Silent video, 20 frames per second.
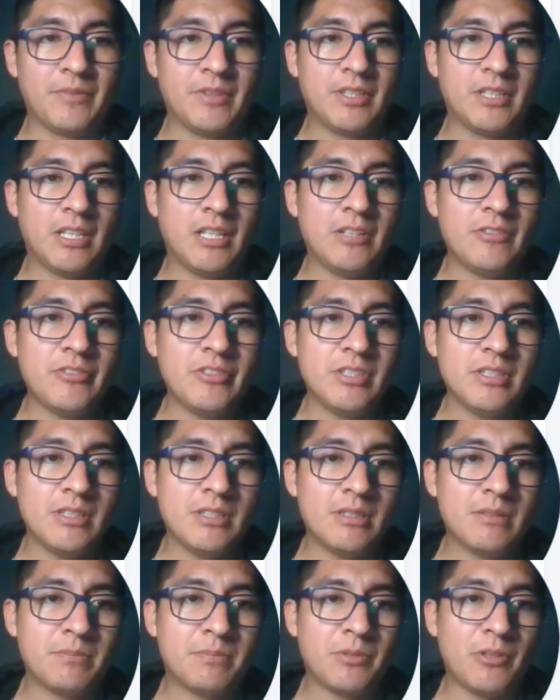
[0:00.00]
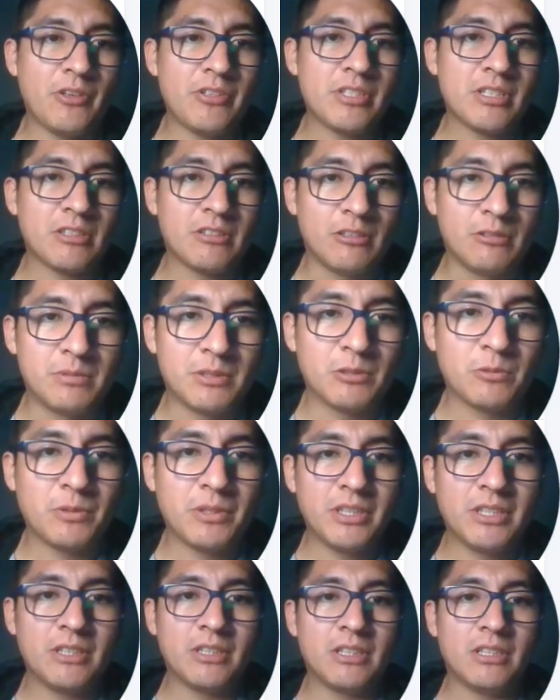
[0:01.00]
Here is the project
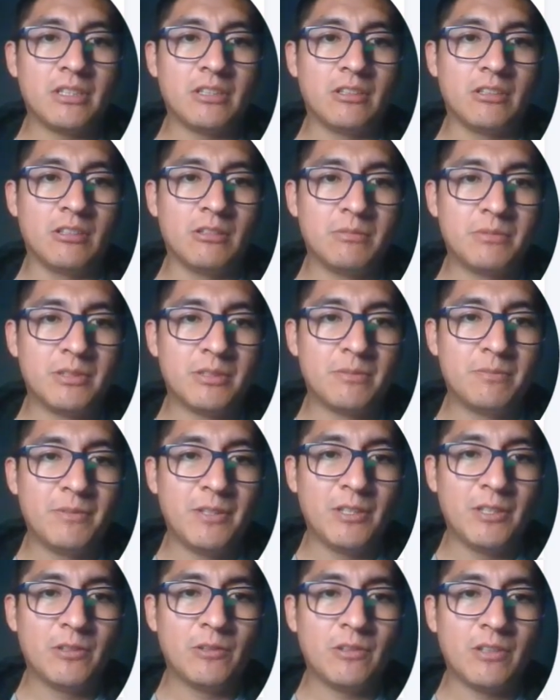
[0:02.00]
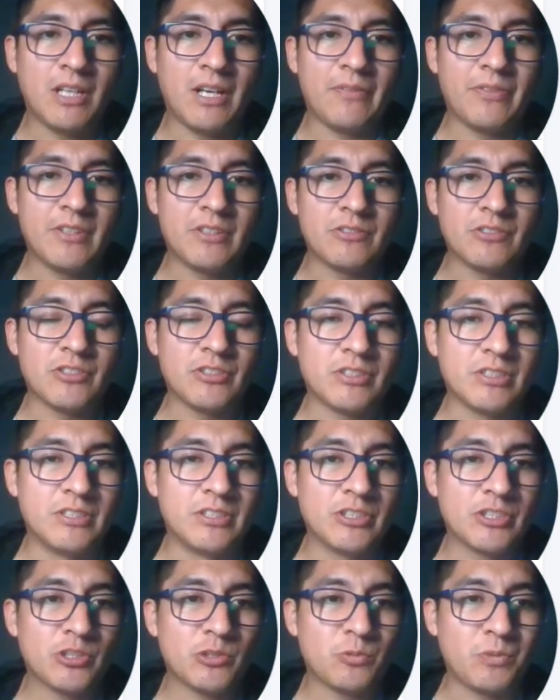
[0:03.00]
overview and the
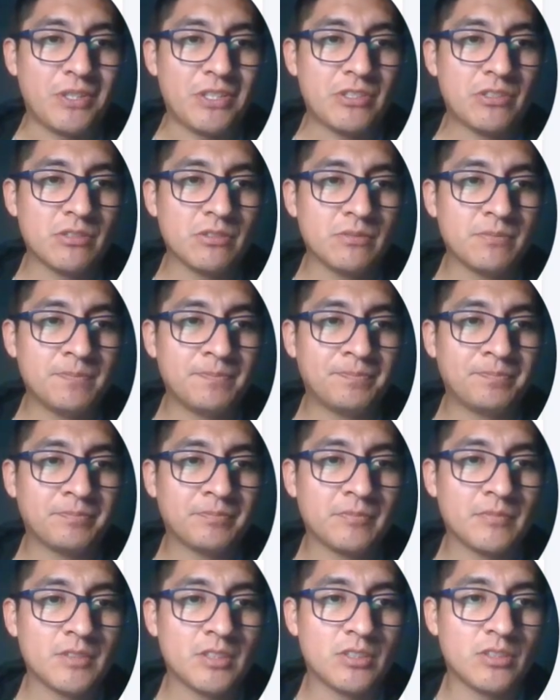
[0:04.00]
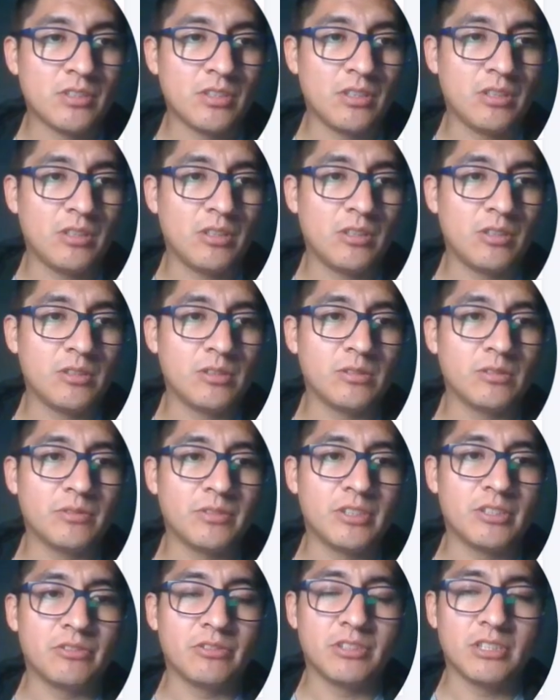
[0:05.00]
research question. So
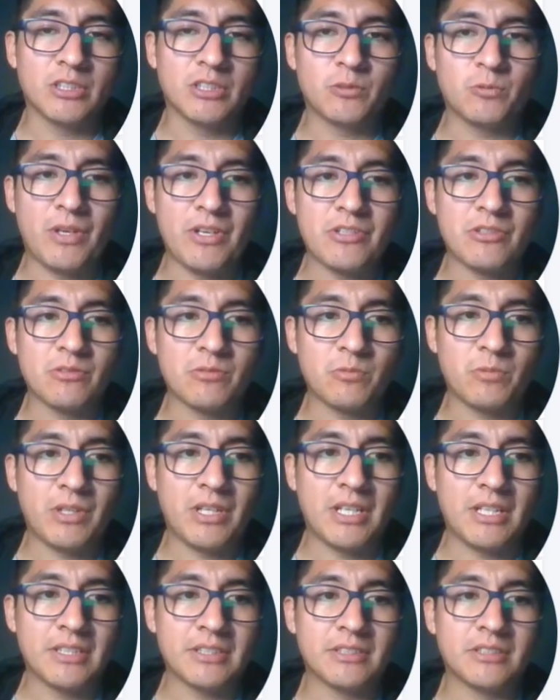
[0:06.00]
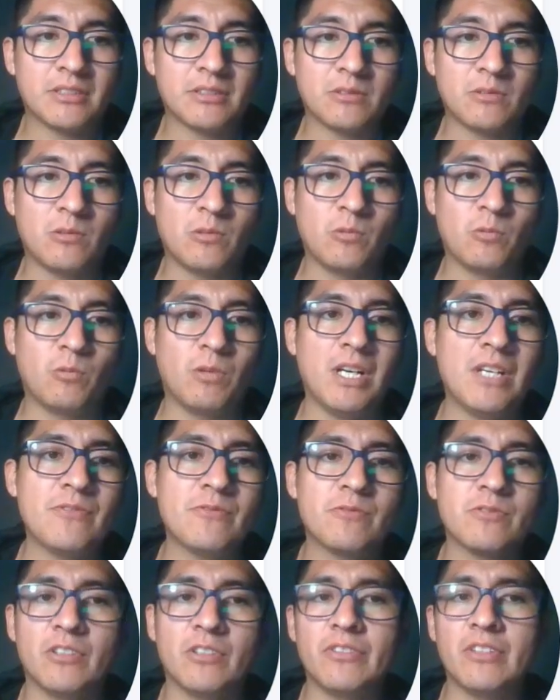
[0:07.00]
the research question was
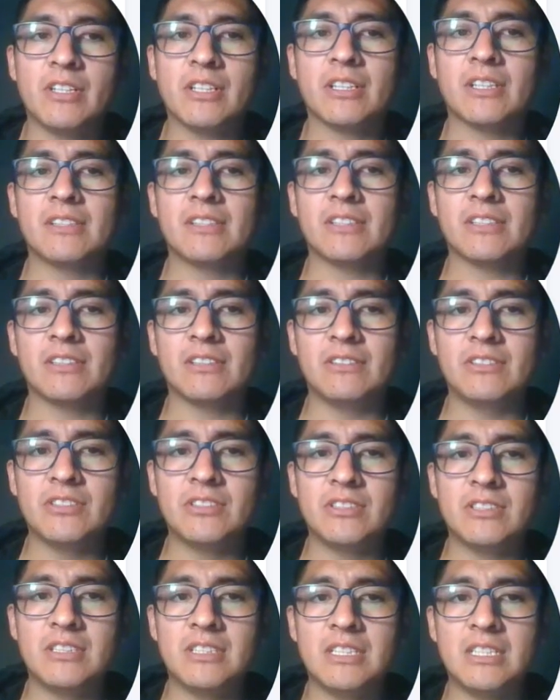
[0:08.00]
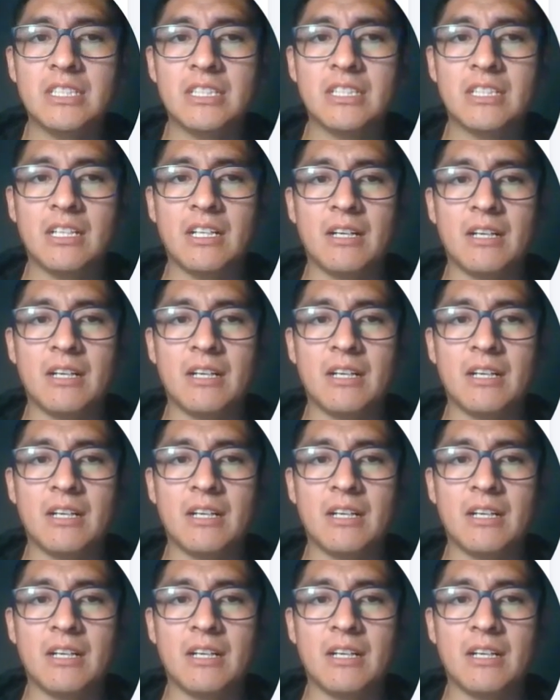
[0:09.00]
what runner characteristic